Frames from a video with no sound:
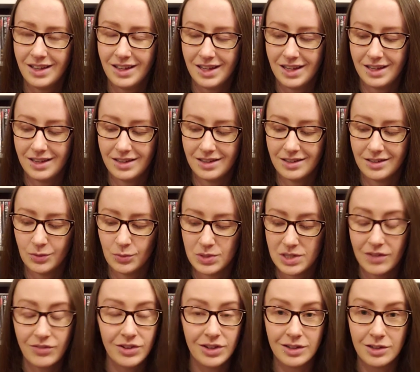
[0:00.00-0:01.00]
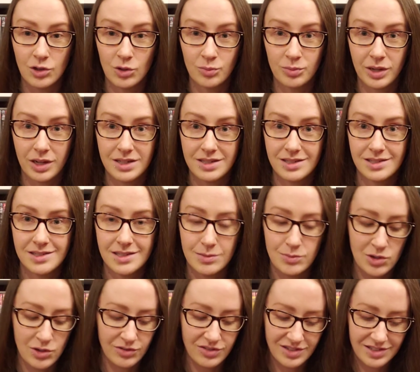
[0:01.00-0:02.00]
and we definitely don't buy Disney
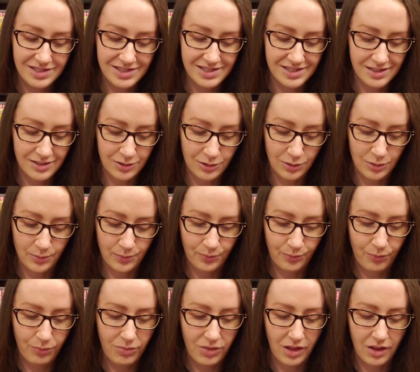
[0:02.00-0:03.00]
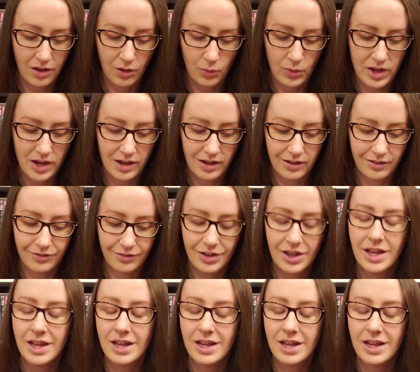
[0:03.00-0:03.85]
movies. So we have